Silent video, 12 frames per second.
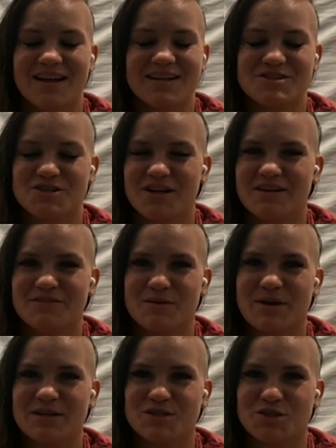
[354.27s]
I didn't train for
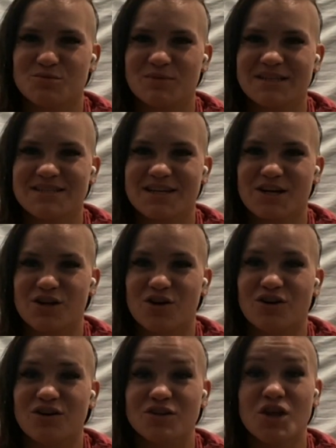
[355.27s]
about 2 months there at
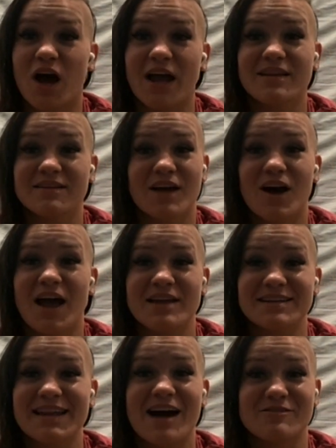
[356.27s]
all. No, I did
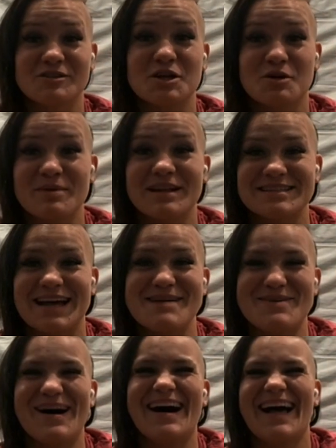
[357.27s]
have a little bit of
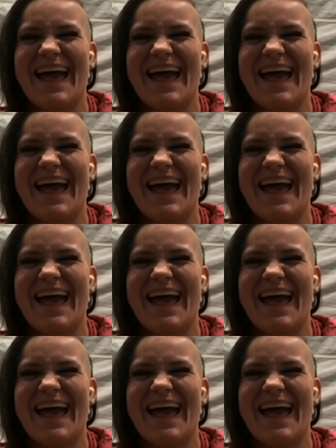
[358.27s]
time.